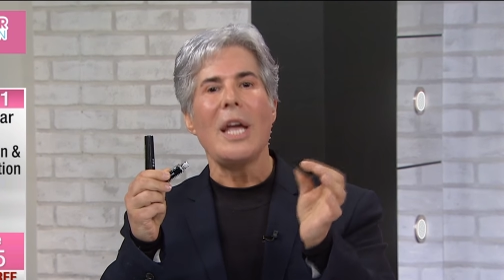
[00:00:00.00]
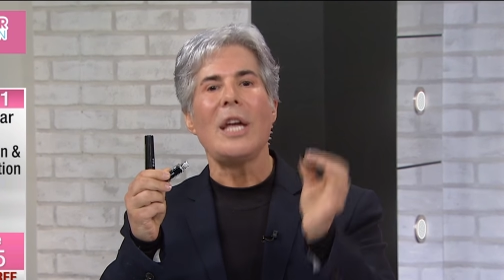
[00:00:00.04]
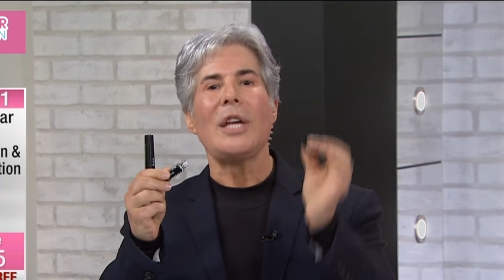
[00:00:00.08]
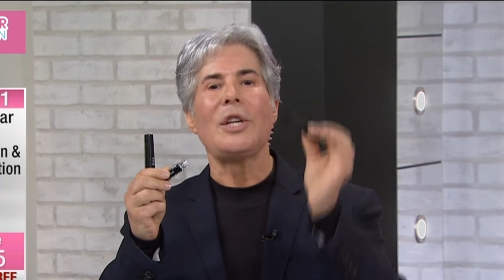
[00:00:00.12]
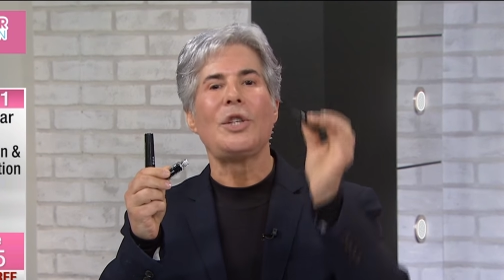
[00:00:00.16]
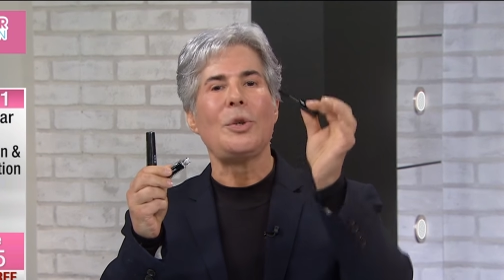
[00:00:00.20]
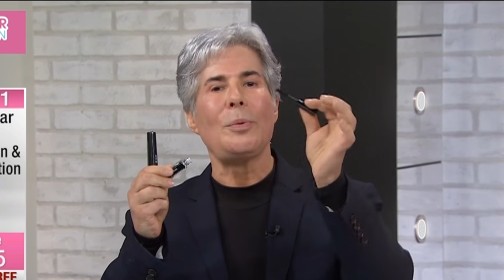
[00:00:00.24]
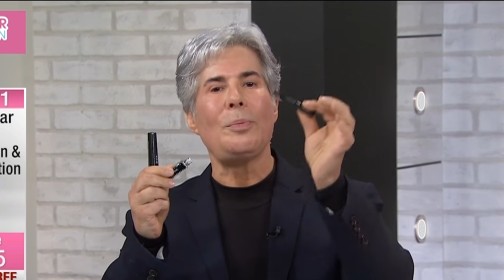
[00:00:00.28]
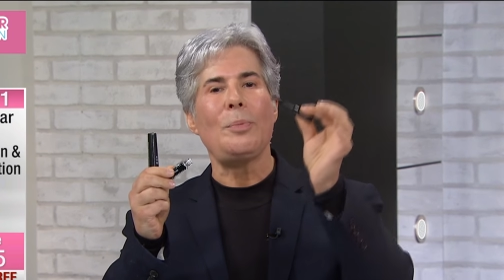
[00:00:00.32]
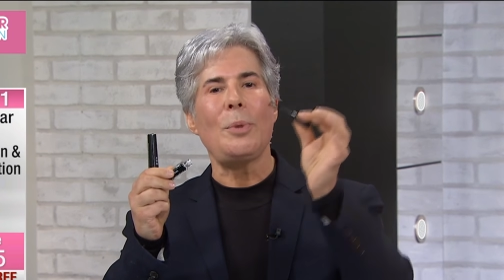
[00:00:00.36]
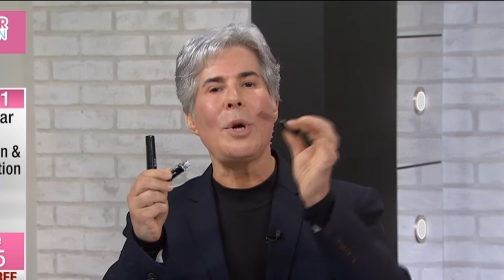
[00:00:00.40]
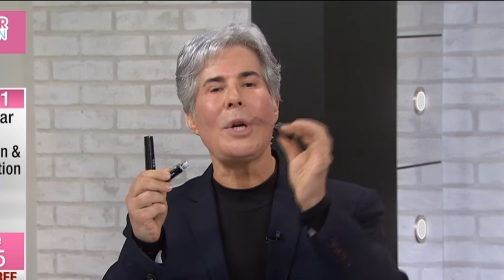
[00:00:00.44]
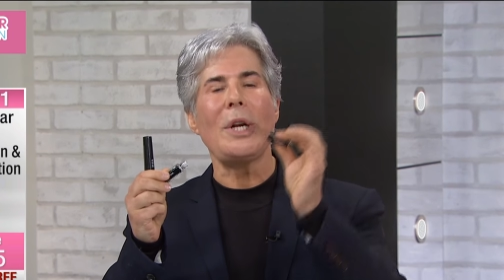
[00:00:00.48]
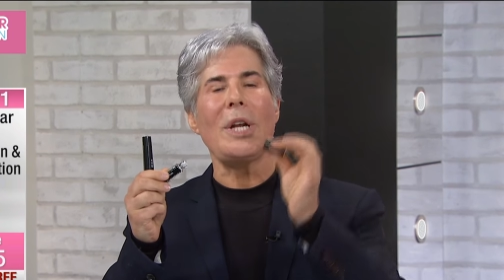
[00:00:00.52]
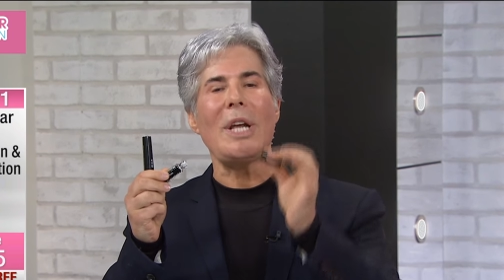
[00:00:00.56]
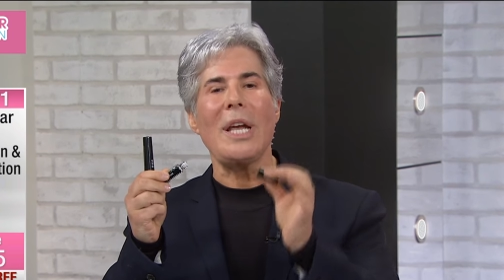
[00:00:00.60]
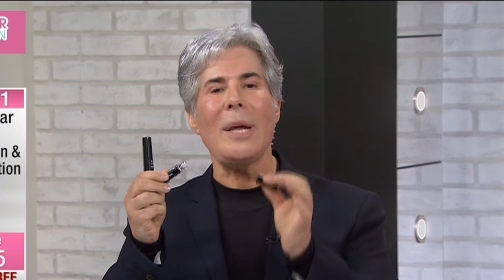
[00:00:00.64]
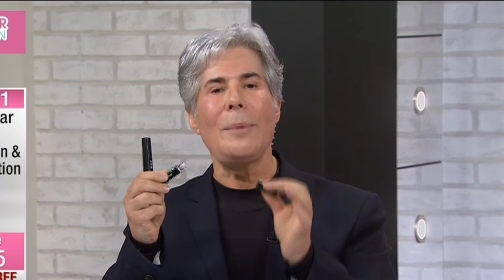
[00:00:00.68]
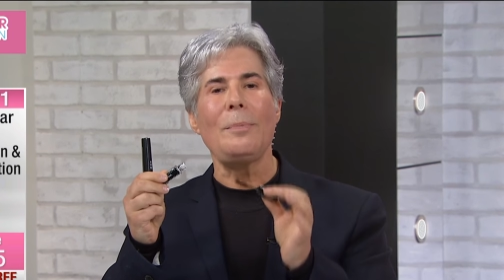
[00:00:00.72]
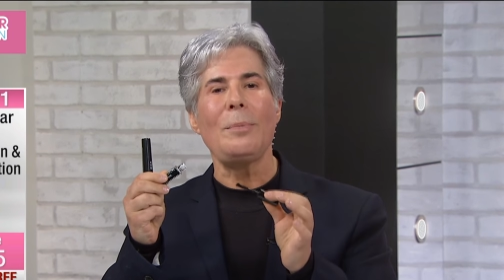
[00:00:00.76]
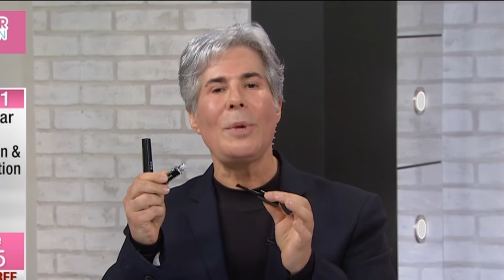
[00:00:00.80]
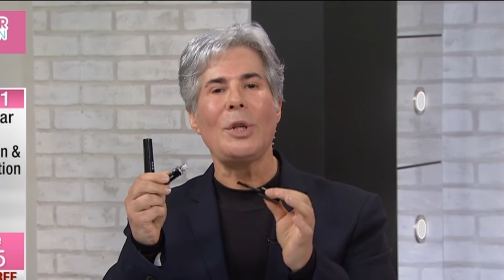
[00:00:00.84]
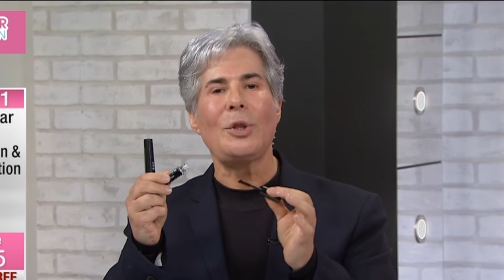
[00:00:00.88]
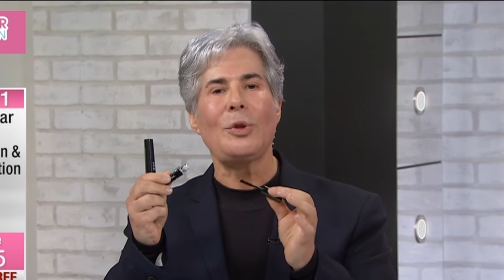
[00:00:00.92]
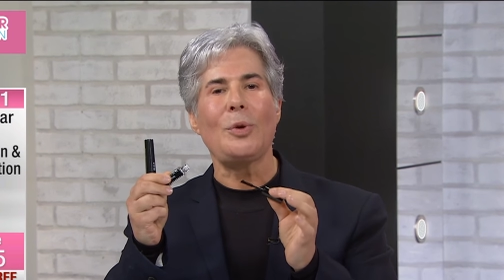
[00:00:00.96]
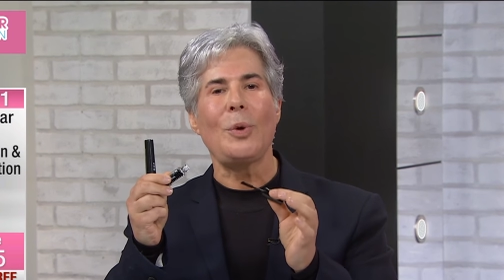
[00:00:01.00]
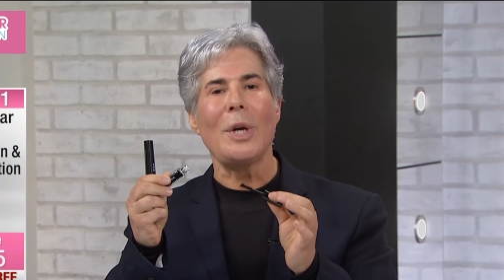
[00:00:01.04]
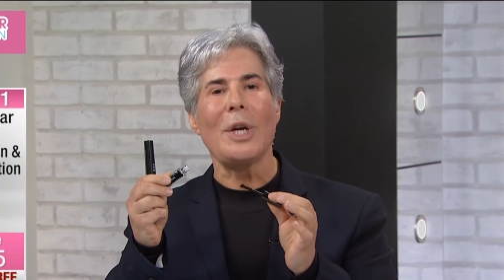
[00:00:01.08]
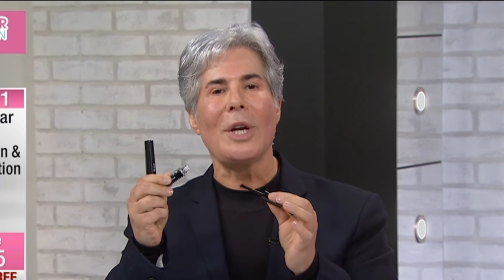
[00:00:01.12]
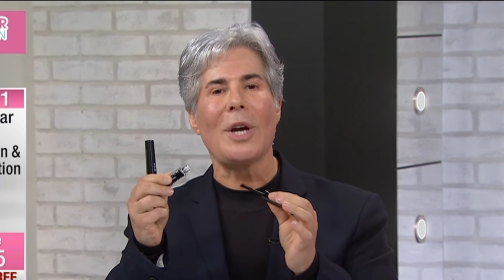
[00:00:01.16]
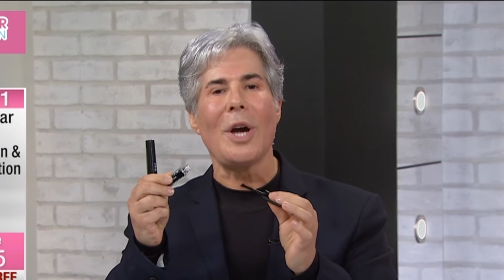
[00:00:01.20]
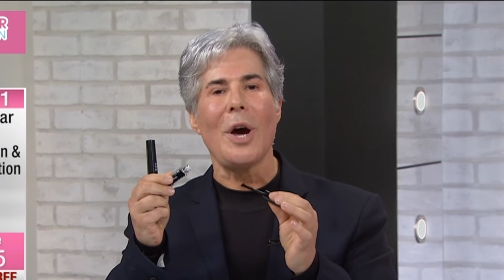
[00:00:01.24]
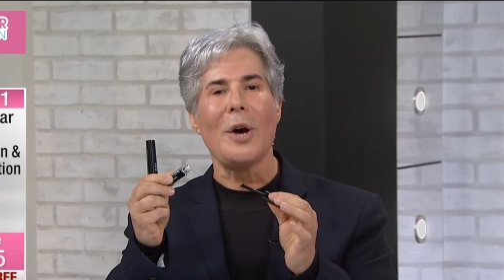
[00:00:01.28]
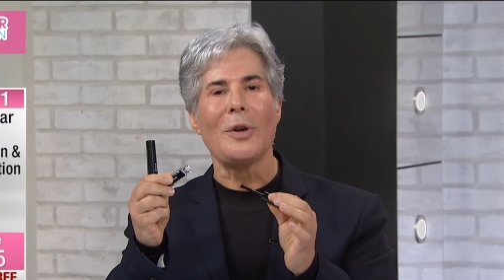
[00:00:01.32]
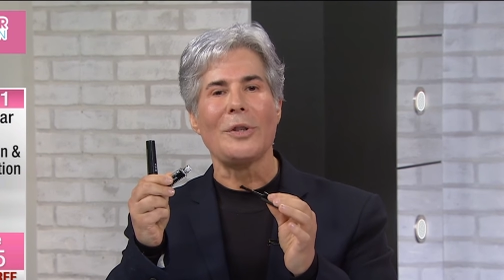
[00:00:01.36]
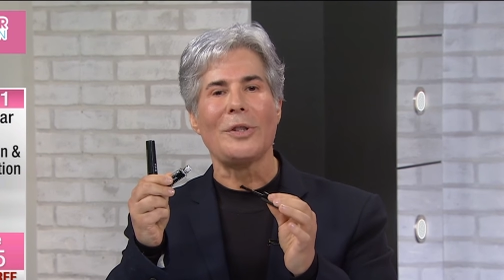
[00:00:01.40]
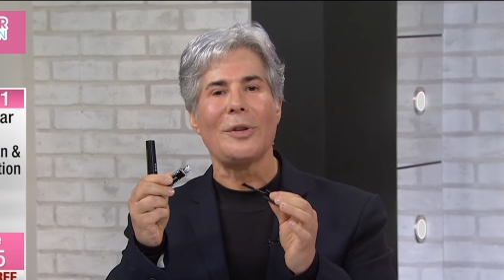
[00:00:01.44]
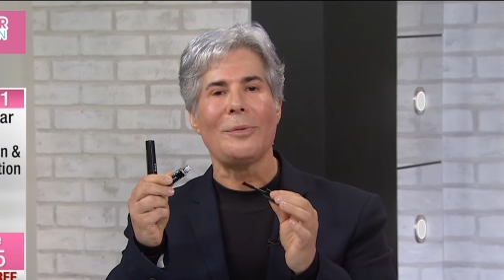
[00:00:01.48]
is you put it in between
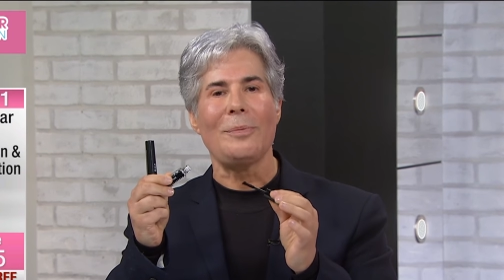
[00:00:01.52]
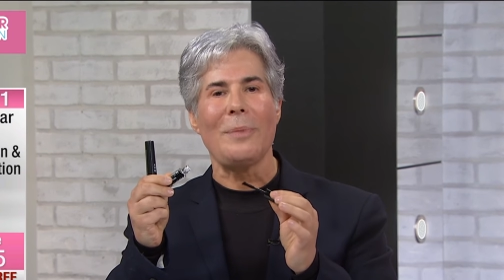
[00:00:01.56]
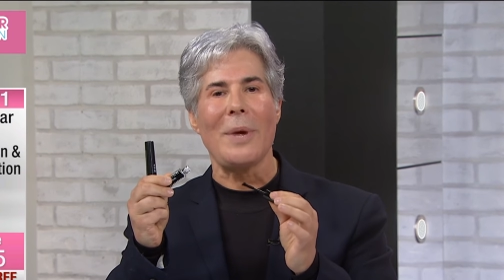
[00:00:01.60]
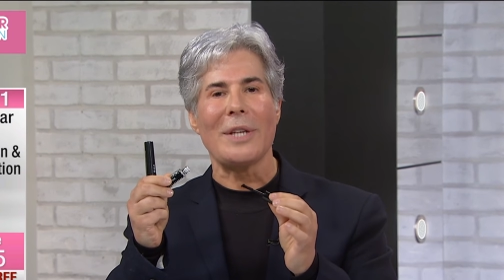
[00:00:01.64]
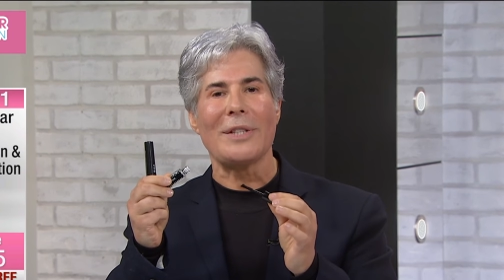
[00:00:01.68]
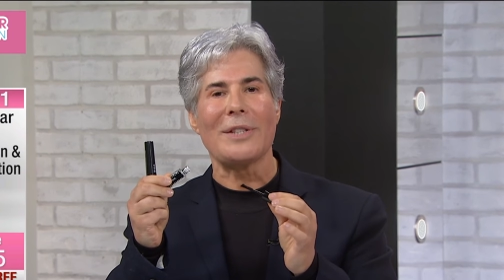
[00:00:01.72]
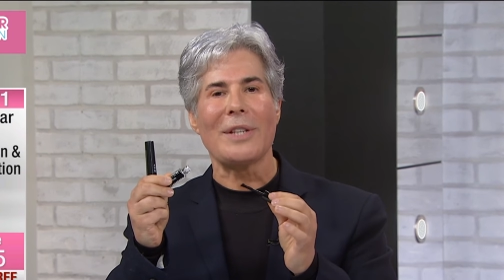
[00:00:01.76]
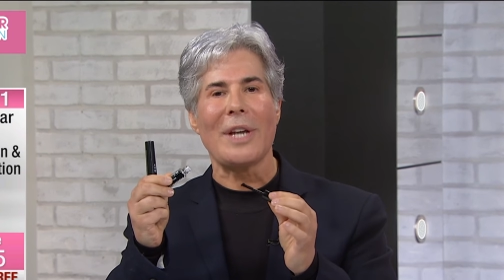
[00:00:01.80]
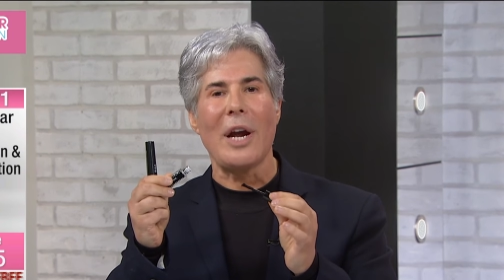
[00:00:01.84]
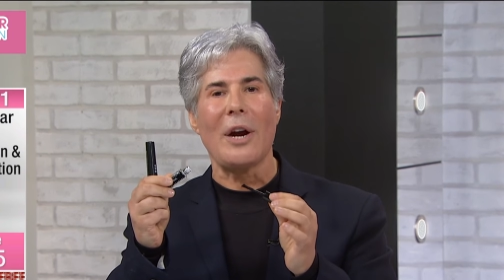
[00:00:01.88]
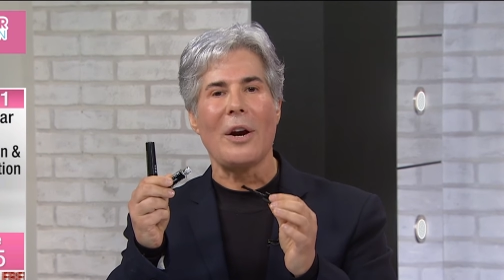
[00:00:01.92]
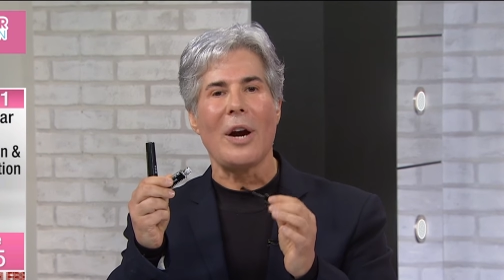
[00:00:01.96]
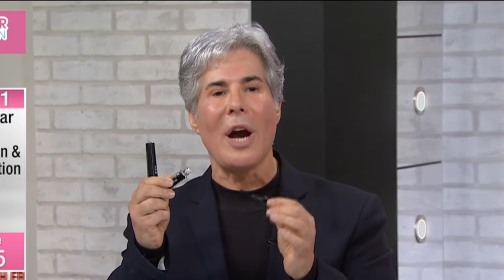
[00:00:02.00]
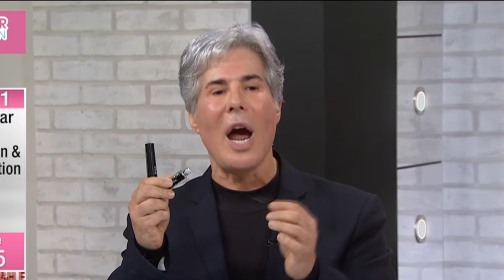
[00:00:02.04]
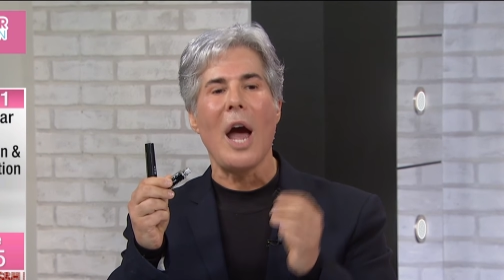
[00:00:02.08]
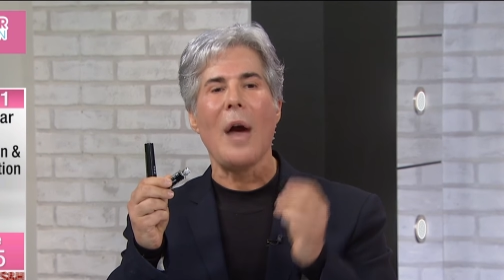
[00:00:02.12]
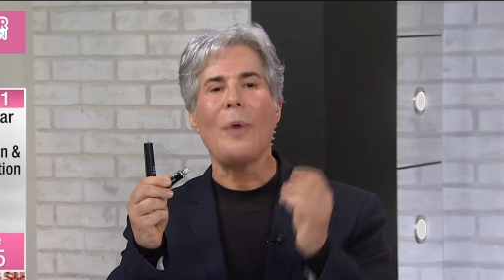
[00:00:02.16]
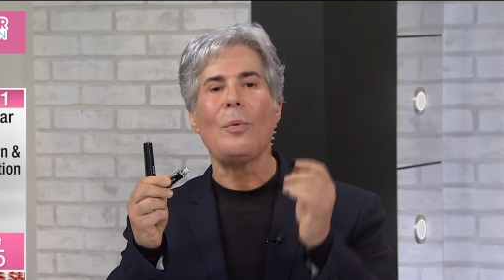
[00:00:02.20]
coats of mascara.